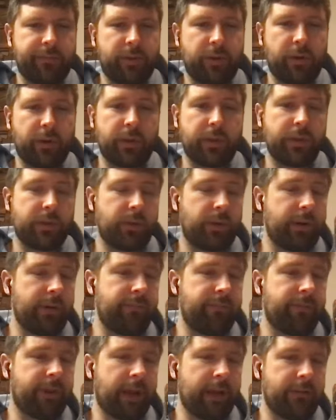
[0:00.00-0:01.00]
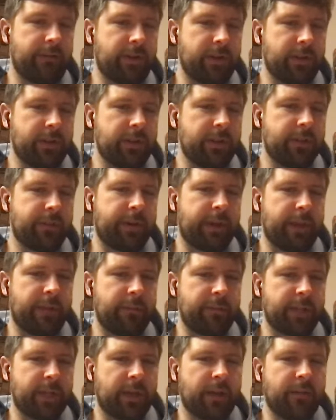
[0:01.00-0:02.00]
You are to join 5 curtains by
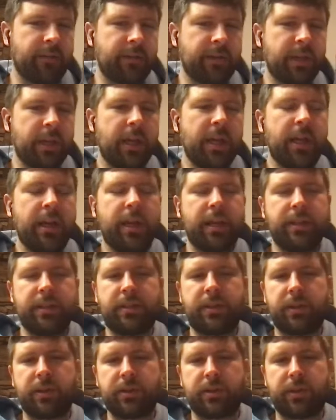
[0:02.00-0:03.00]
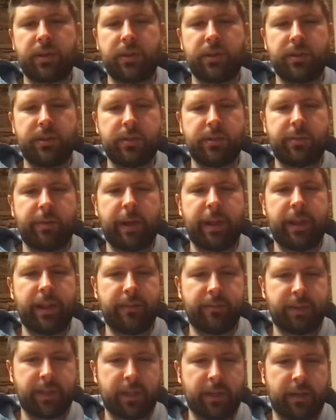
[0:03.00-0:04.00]
themselves and 6 curtains by
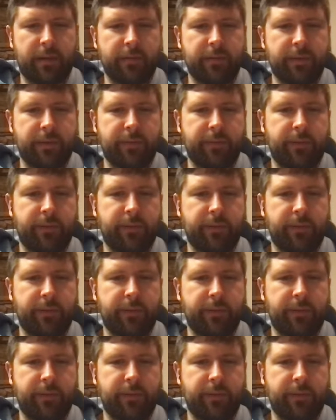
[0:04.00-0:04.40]
themselves.